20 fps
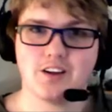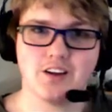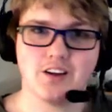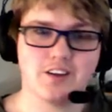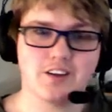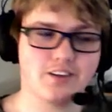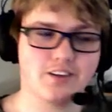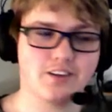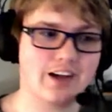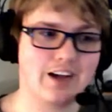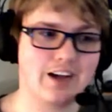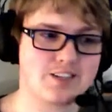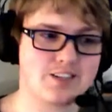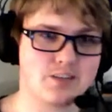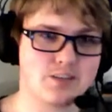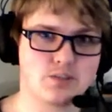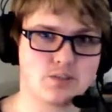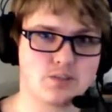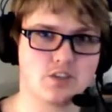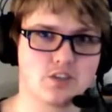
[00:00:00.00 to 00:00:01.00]
in the last
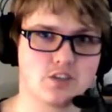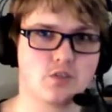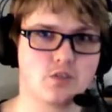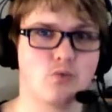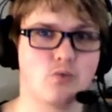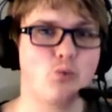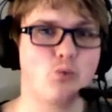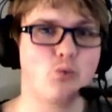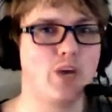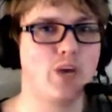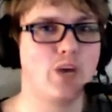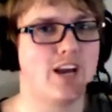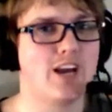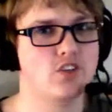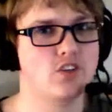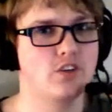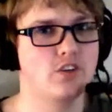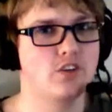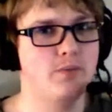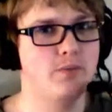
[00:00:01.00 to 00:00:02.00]
episode, we
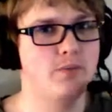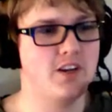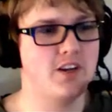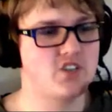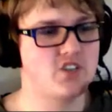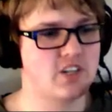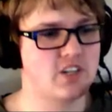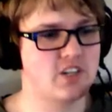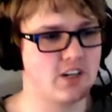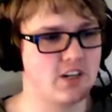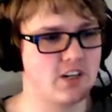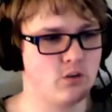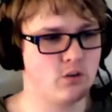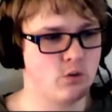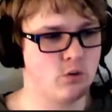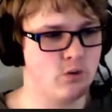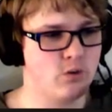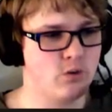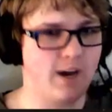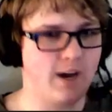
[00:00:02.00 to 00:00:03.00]
actually managed to get
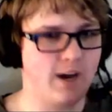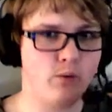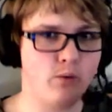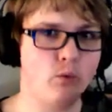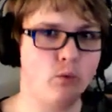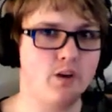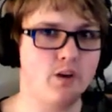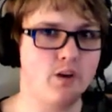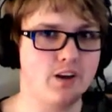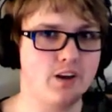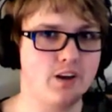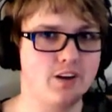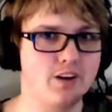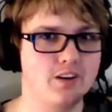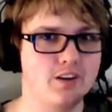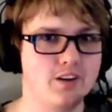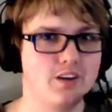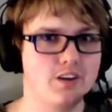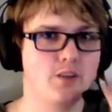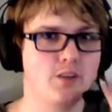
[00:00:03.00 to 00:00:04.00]
through not
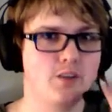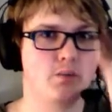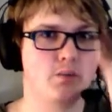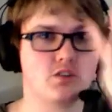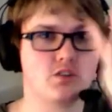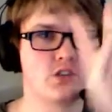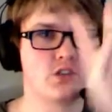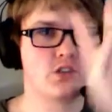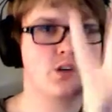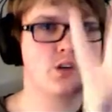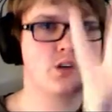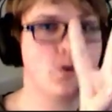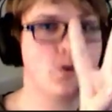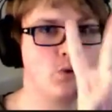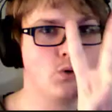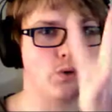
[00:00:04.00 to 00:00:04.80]
one, but two